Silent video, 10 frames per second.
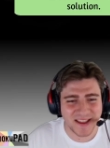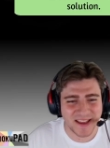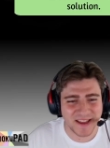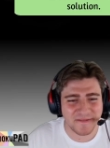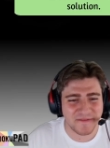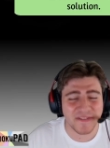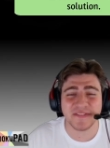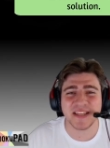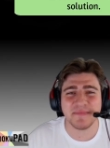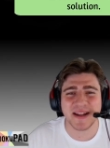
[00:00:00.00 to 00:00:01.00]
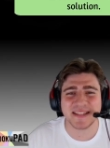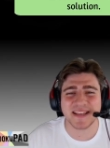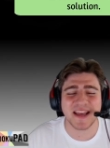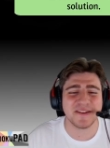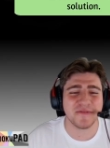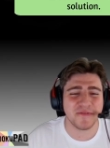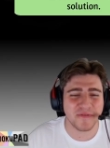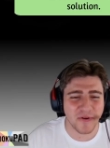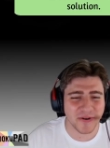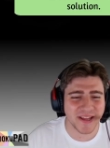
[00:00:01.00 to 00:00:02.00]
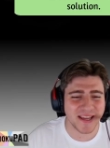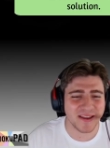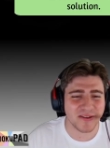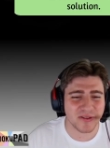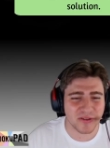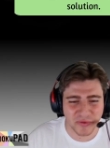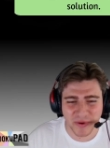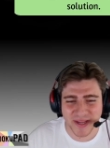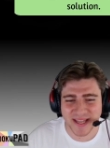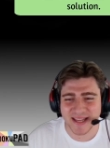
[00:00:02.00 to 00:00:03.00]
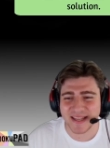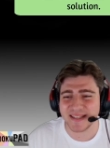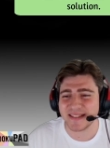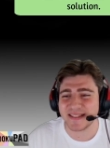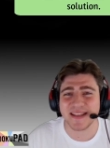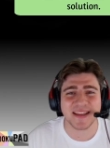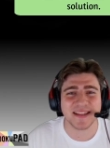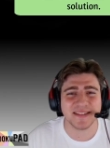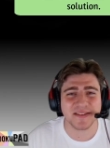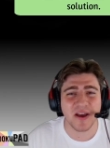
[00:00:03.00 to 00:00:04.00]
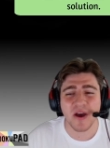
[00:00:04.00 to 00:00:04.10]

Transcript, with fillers: in 15 minutes and 43 seconds